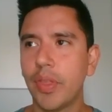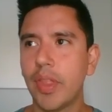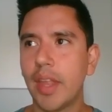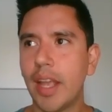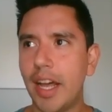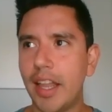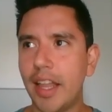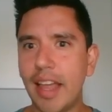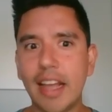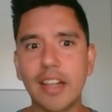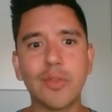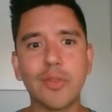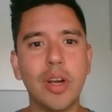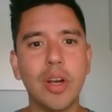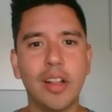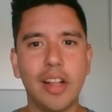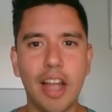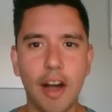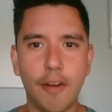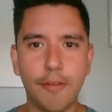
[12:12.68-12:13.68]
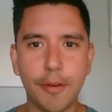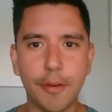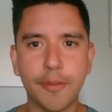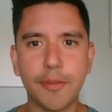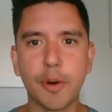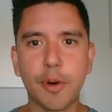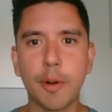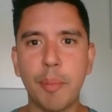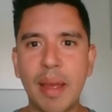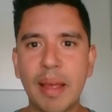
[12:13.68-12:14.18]
That's really helpful
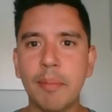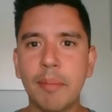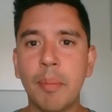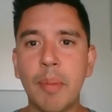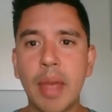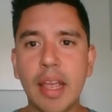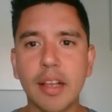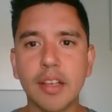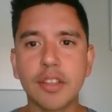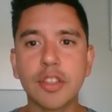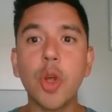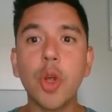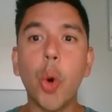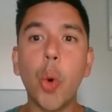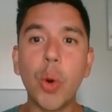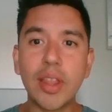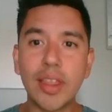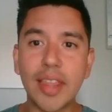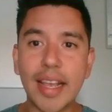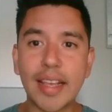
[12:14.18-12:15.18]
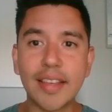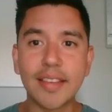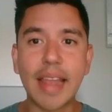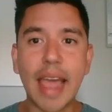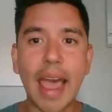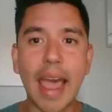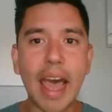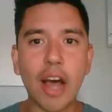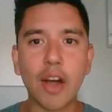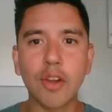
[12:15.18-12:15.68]
for slowing things
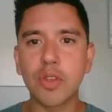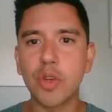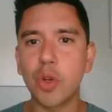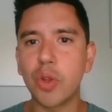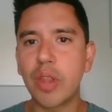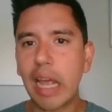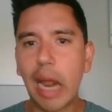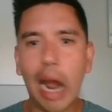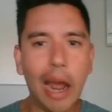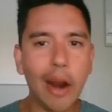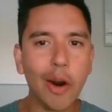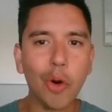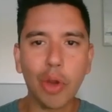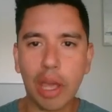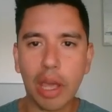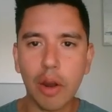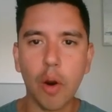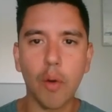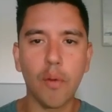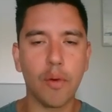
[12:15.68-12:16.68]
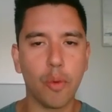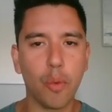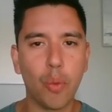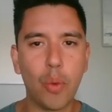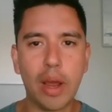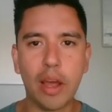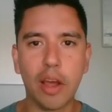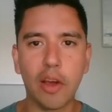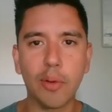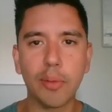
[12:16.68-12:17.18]
down so I don't get
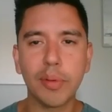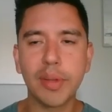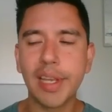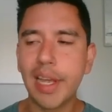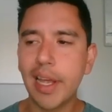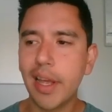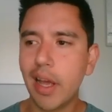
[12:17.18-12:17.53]
overwhelmed.